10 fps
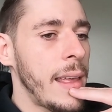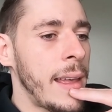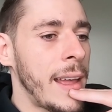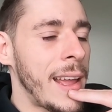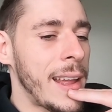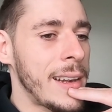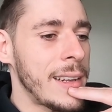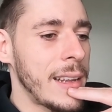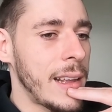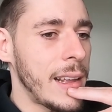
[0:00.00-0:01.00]

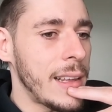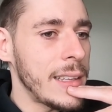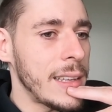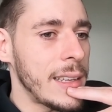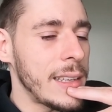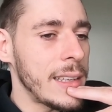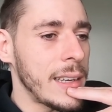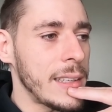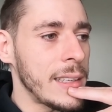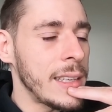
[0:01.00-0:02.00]
And uh,
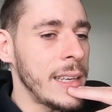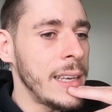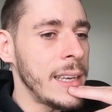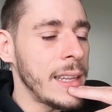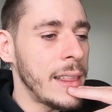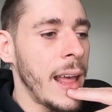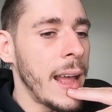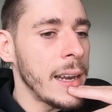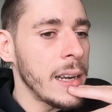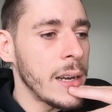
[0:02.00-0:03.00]
he
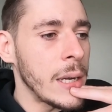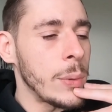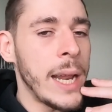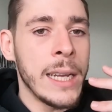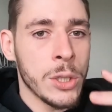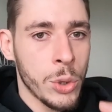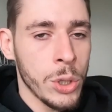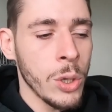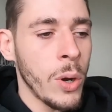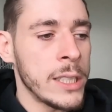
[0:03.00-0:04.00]
then would ask
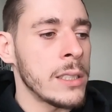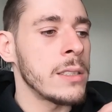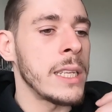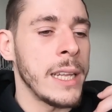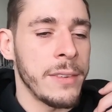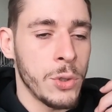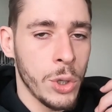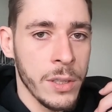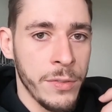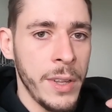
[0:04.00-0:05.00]
certain questions and give
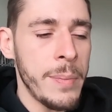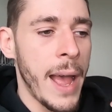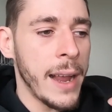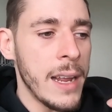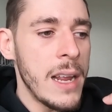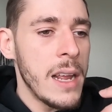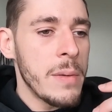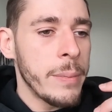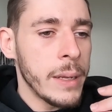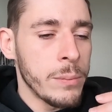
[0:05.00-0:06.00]
certain feedback,
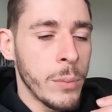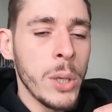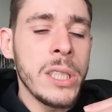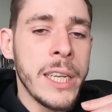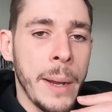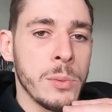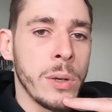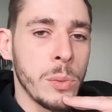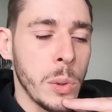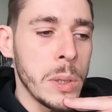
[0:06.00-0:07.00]
but most of the times
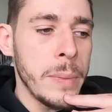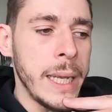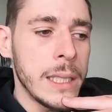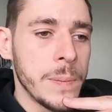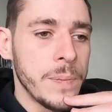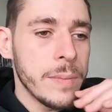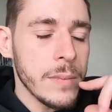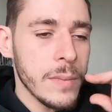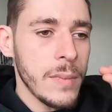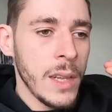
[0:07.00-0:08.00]
when we would meet,
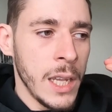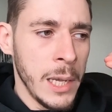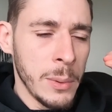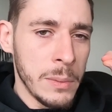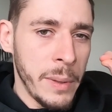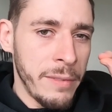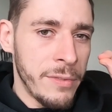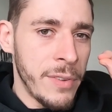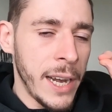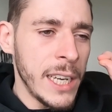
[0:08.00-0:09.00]
he would be
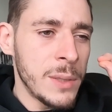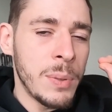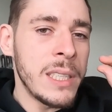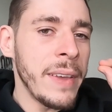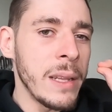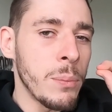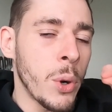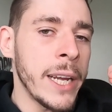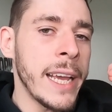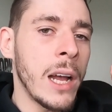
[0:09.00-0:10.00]
very specific in
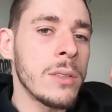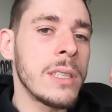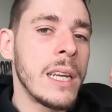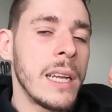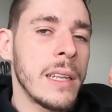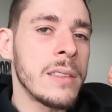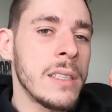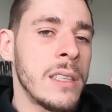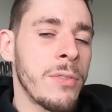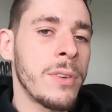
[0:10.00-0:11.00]
pointing out the
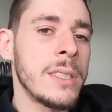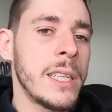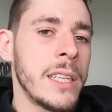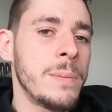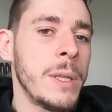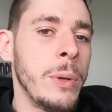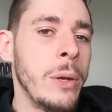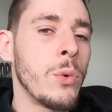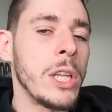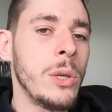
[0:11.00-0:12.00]
differences
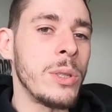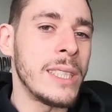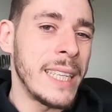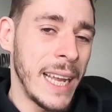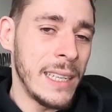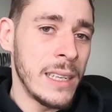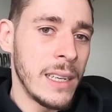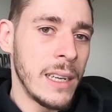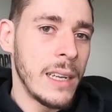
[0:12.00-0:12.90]
between what you said